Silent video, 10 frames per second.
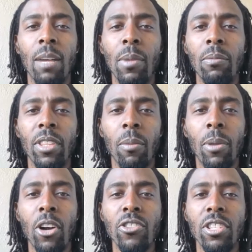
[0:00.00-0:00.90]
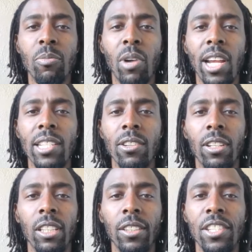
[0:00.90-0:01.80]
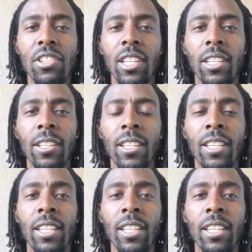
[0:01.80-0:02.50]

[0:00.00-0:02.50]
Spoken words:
to come up with a purchase price on a listing,